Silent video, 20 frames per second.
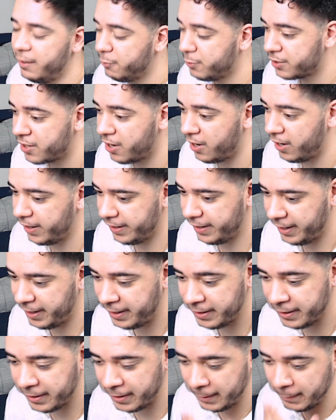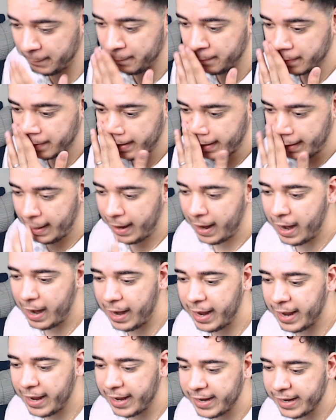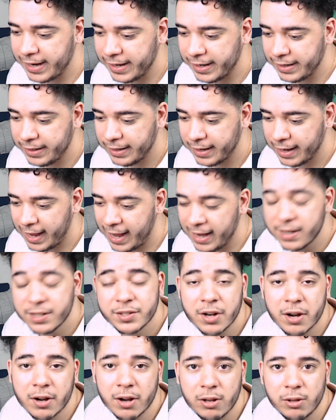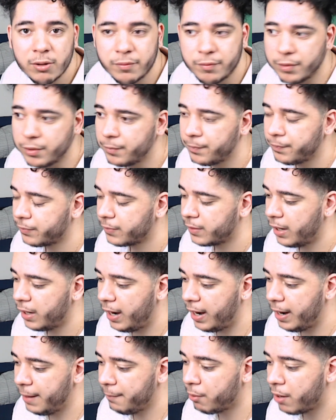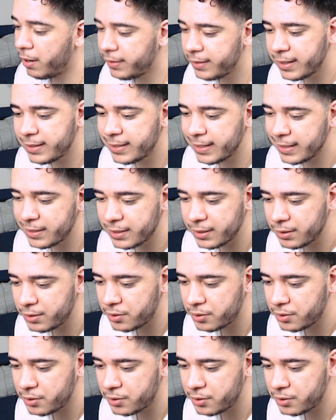It was gone, and um, I had to start all over. I brought the attention